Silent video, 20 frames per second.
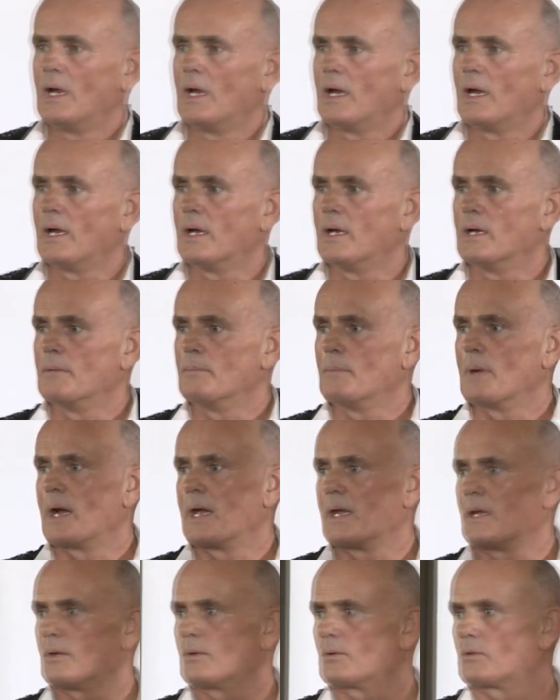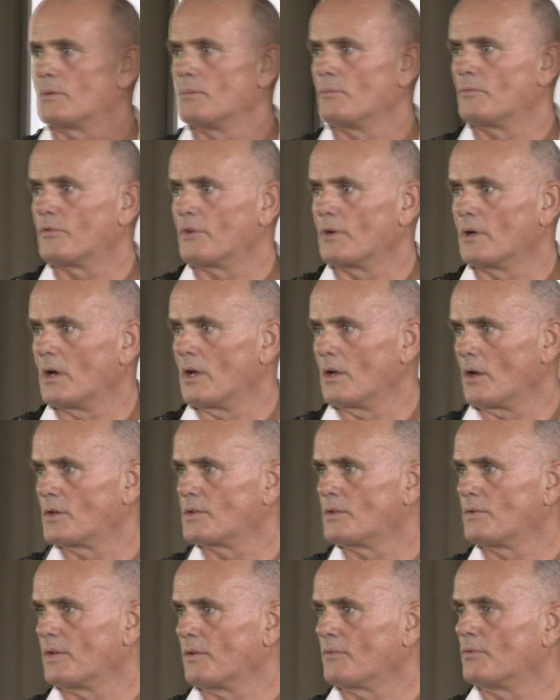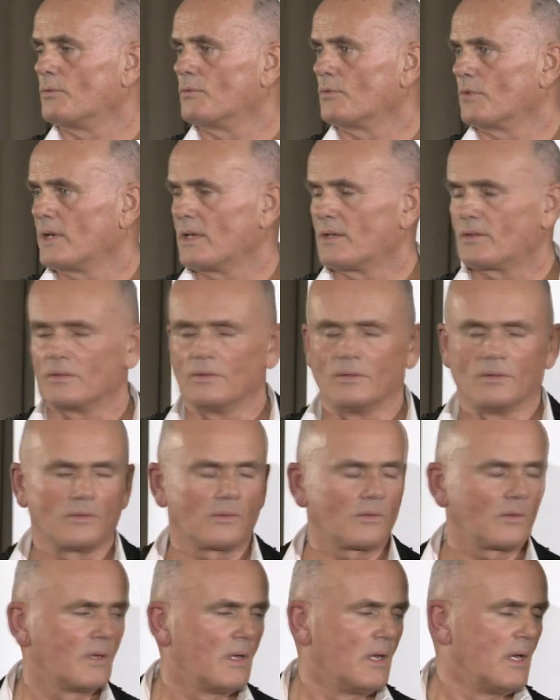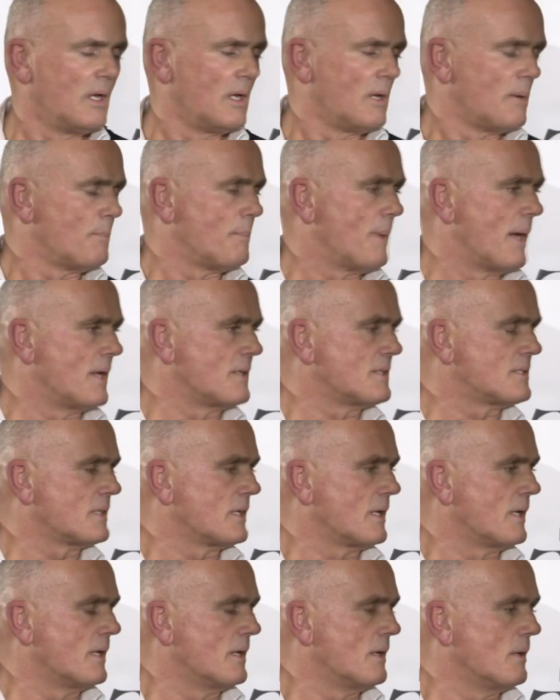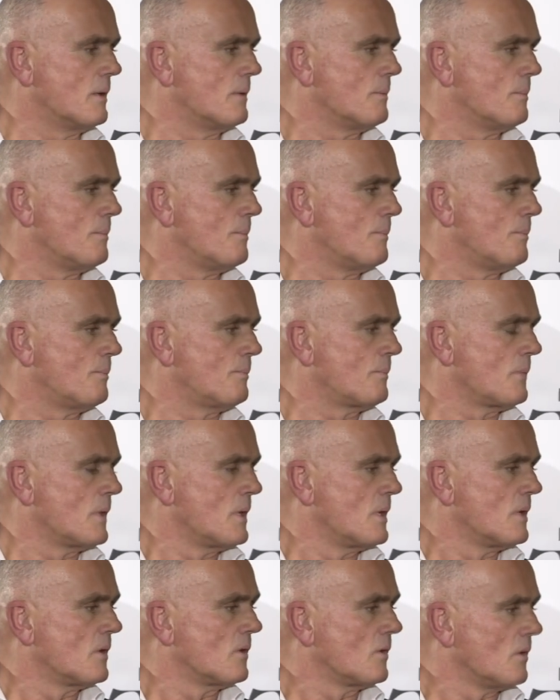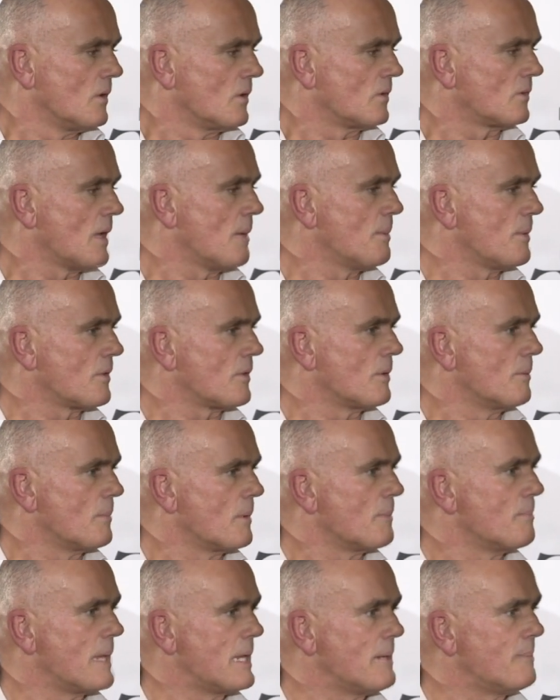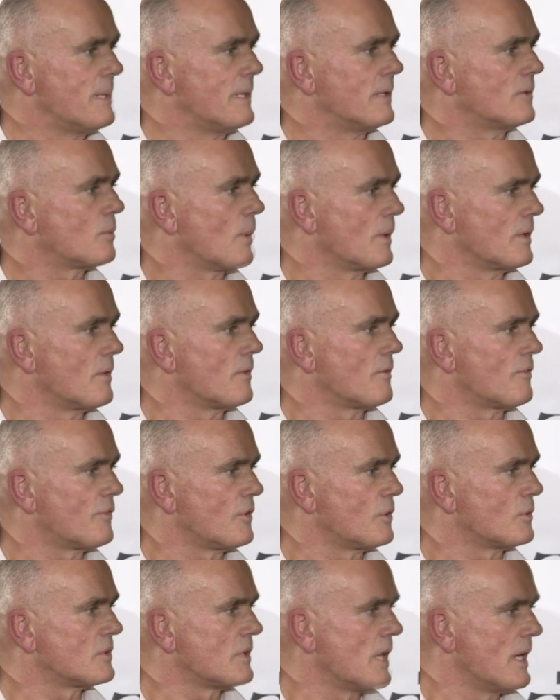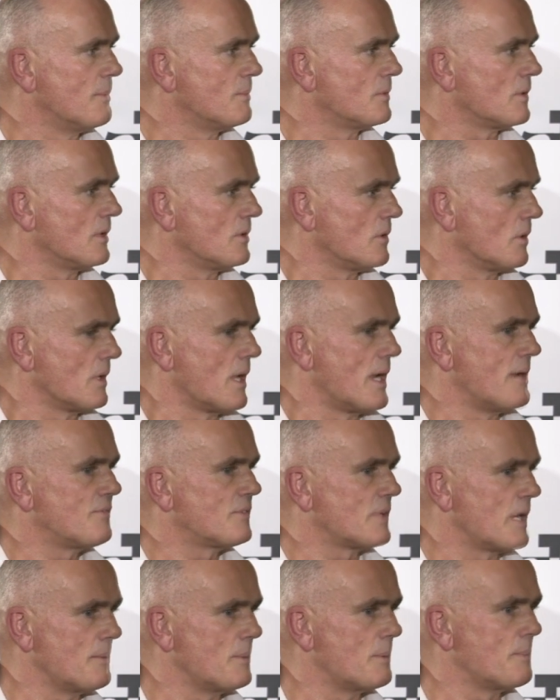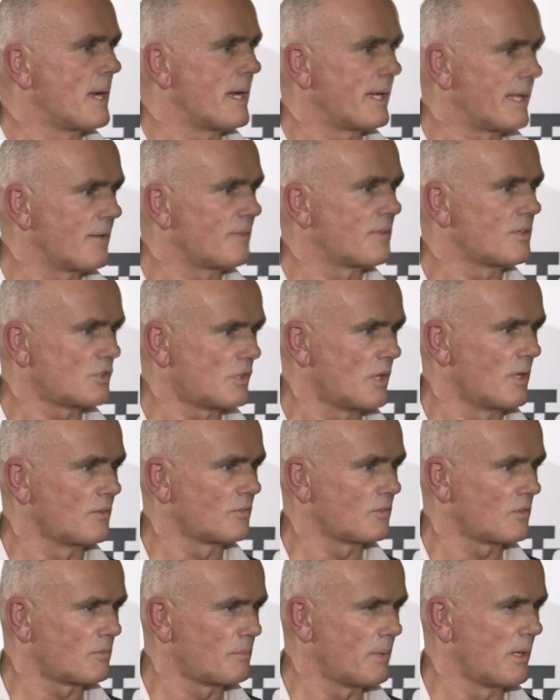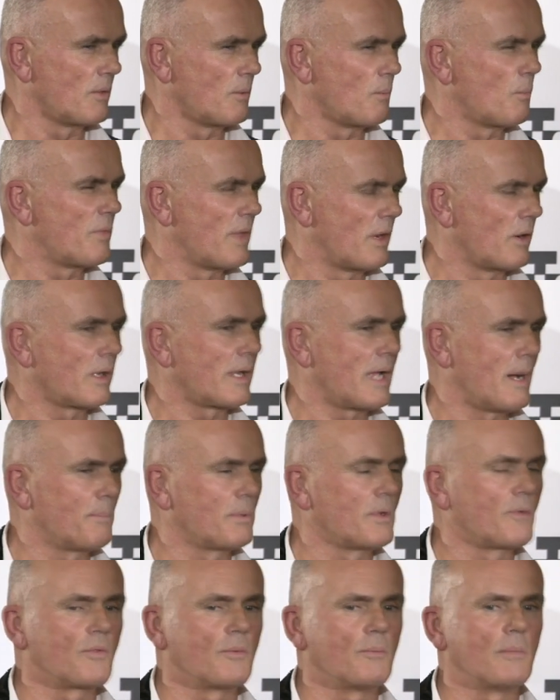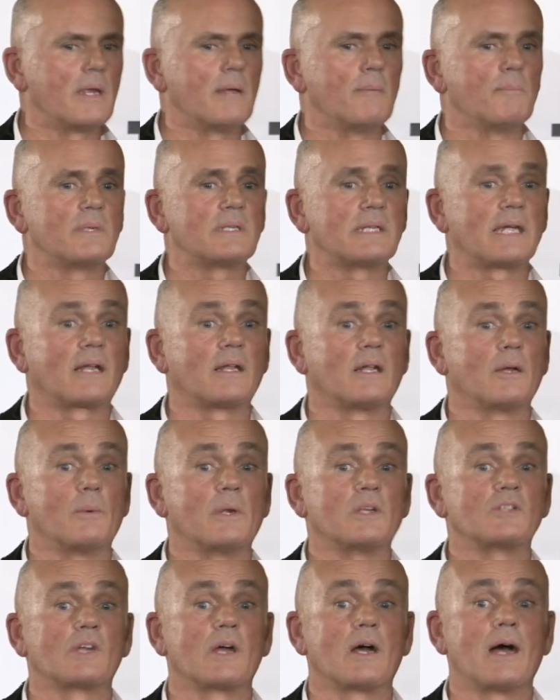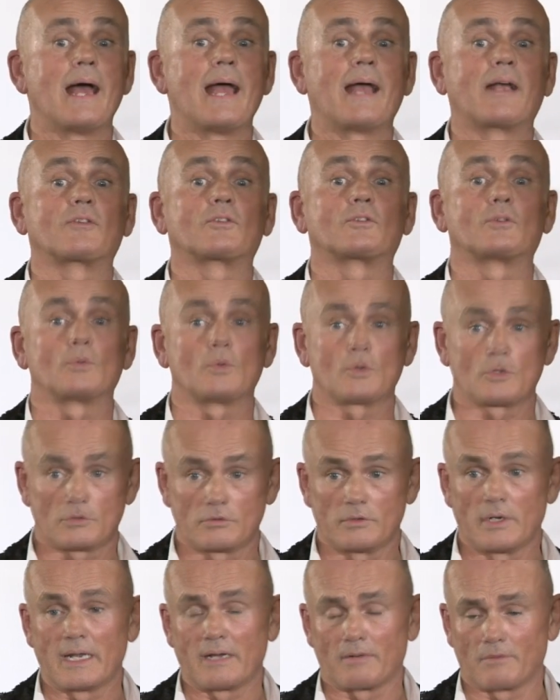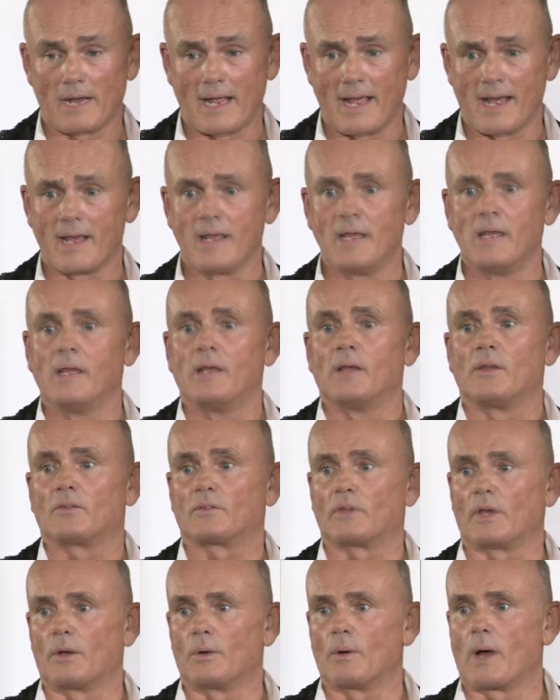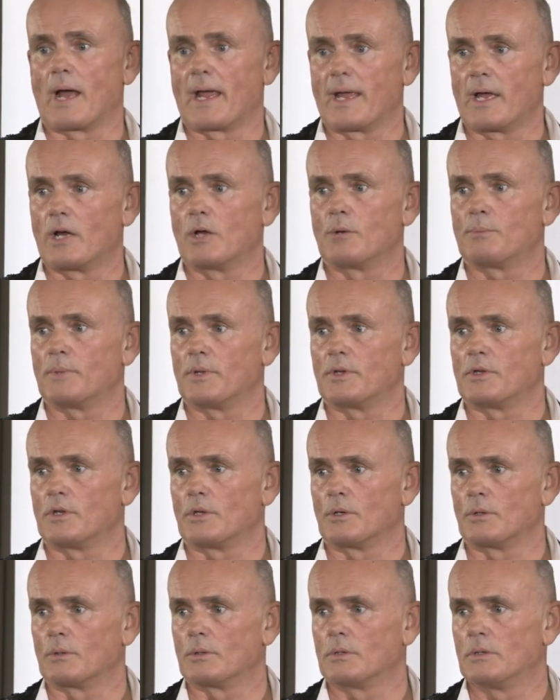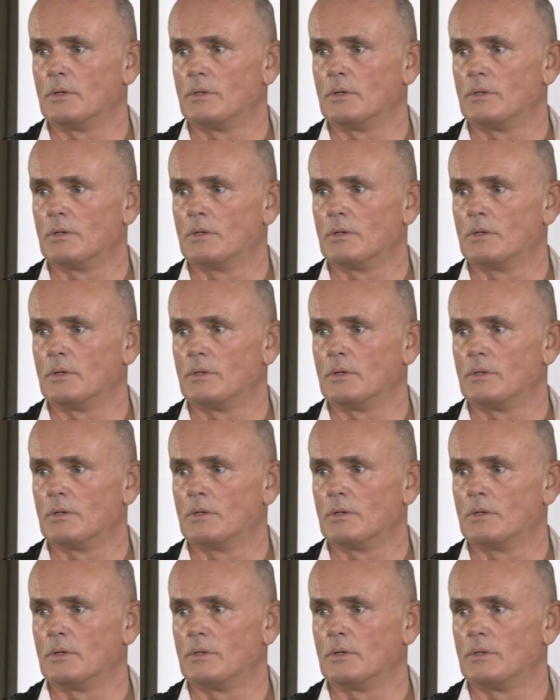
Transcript: Um, I use them for a lot of different reasons, but uh, some of them, maybe it's one of the few times in your lifetime you might get the chance to smell them. There are a couple of them in particular which are extraordinarily rare. So I hope that you